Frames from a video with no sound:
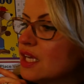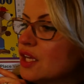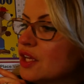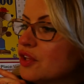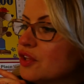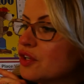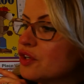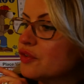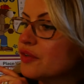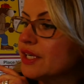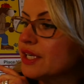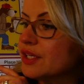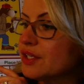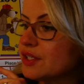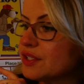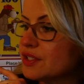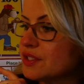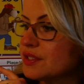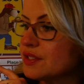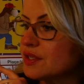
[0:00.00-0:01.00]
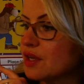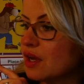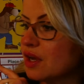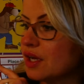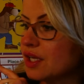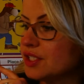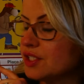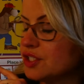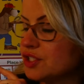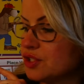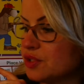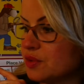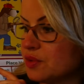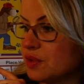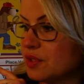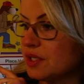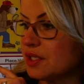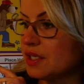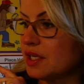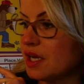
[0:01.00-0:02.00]
The greeters on
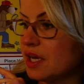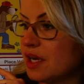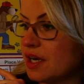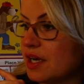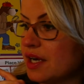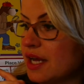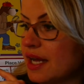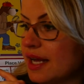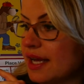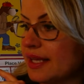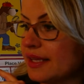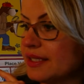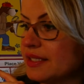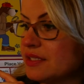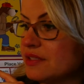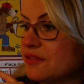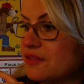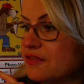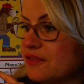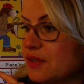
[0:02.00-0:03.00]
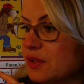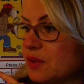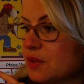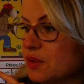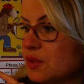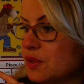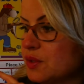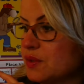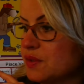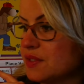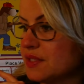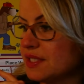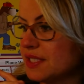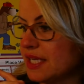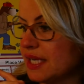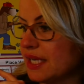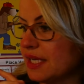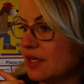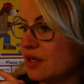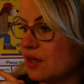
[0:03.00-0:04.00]
shore are island folk who
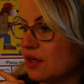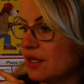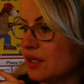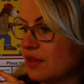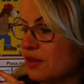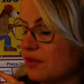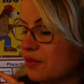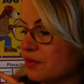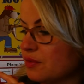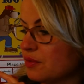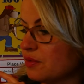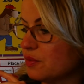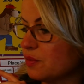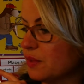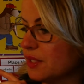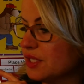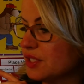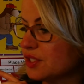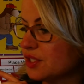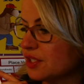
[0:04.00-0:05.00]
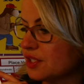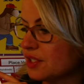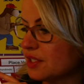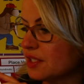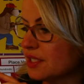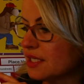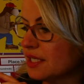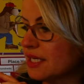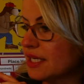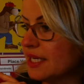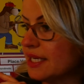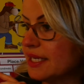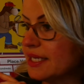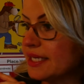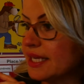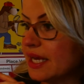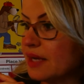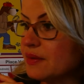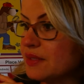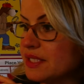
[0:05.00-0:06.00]
stayed on through the winter.
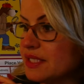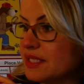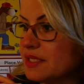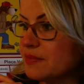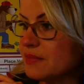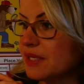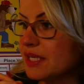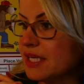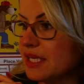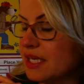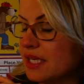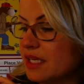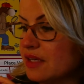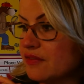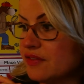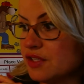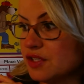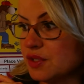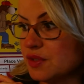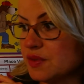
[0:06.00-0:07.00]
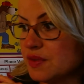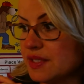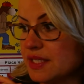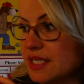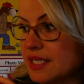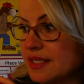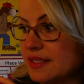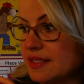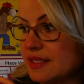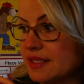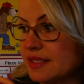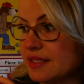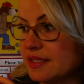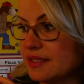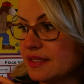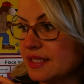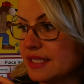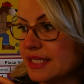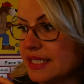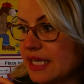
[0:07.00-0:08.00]
Now it's the beginning of a new season.
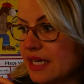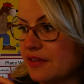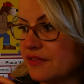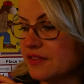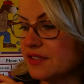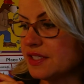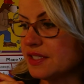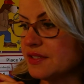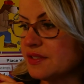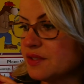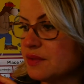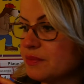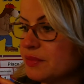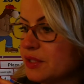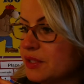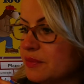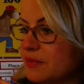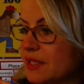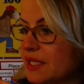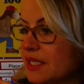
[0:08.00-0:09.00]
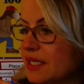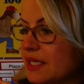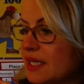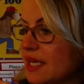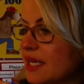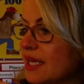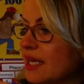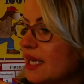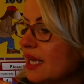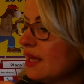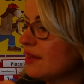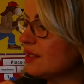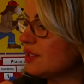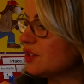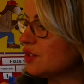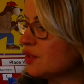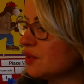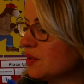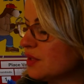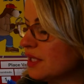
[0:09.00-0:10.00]
The daffodils are blooming and the
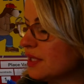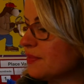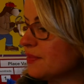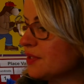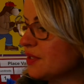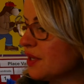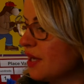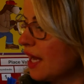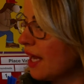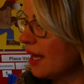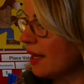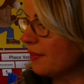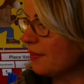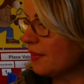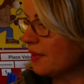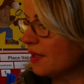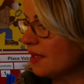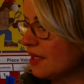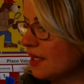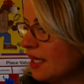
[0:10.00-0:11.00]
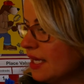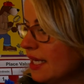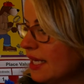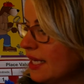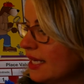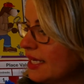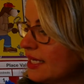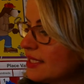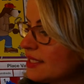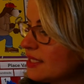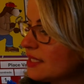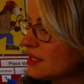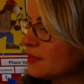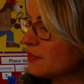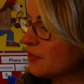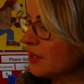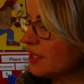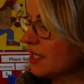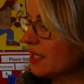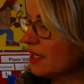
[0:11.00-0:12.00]
tulips are up. It's
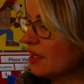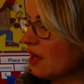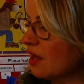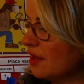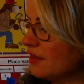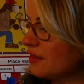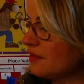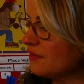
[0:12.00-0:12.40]
spring on the